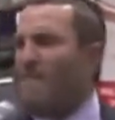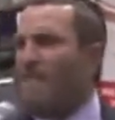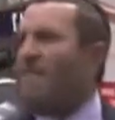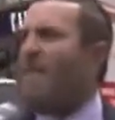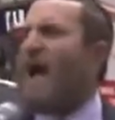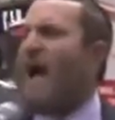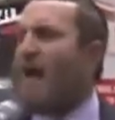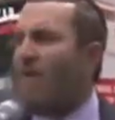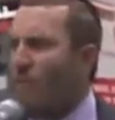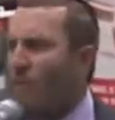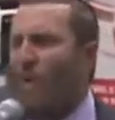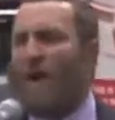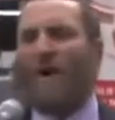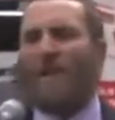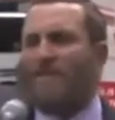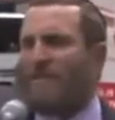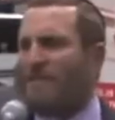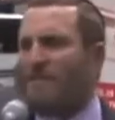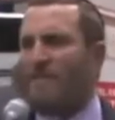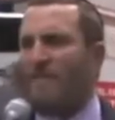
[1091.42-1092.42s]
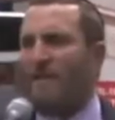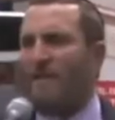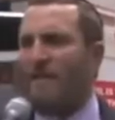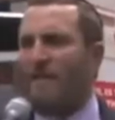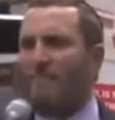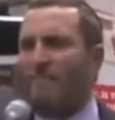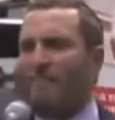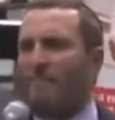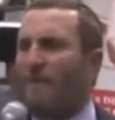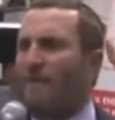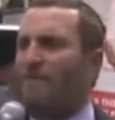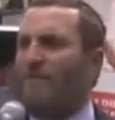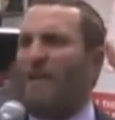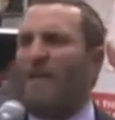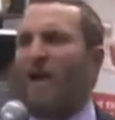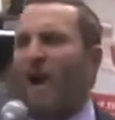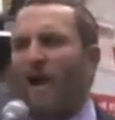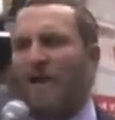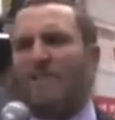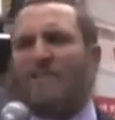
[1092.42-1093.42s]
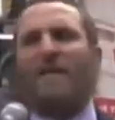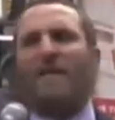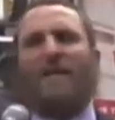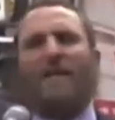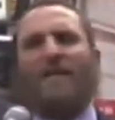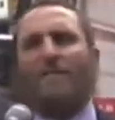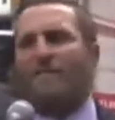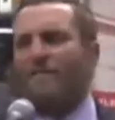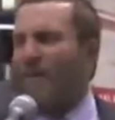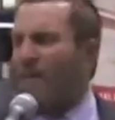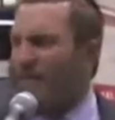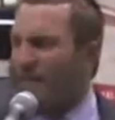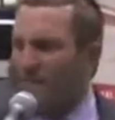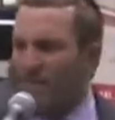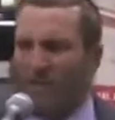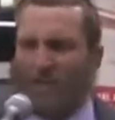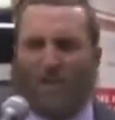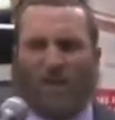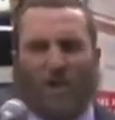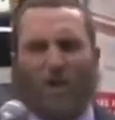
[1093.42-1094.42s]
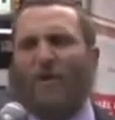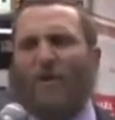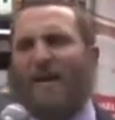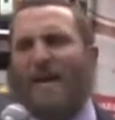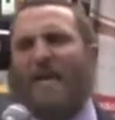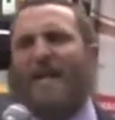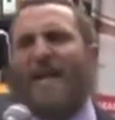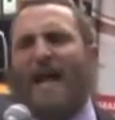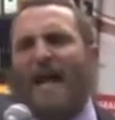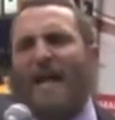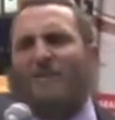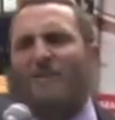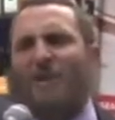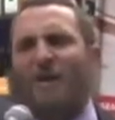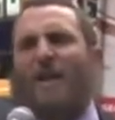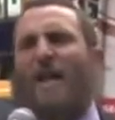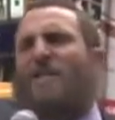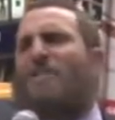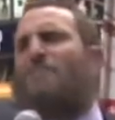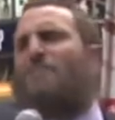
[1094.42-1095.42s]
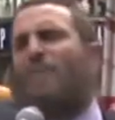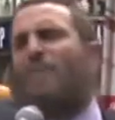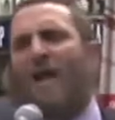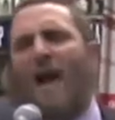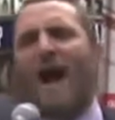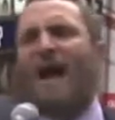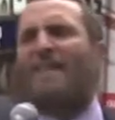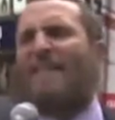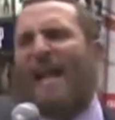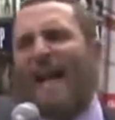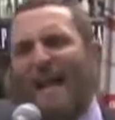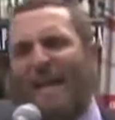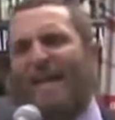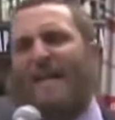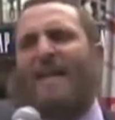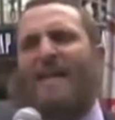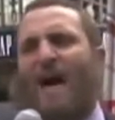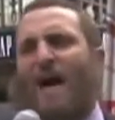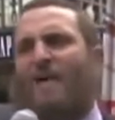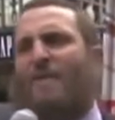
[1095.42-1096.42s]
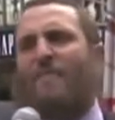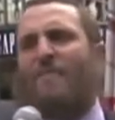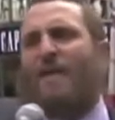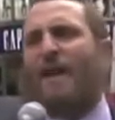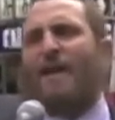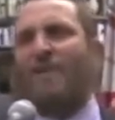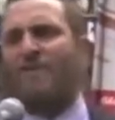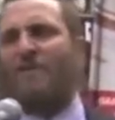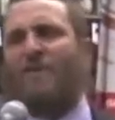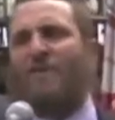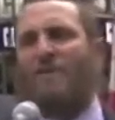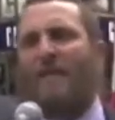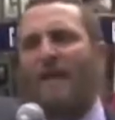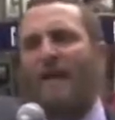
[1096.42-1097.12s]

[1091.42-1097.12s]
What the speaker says: Not once, because the Security Council has blocked any condemnation,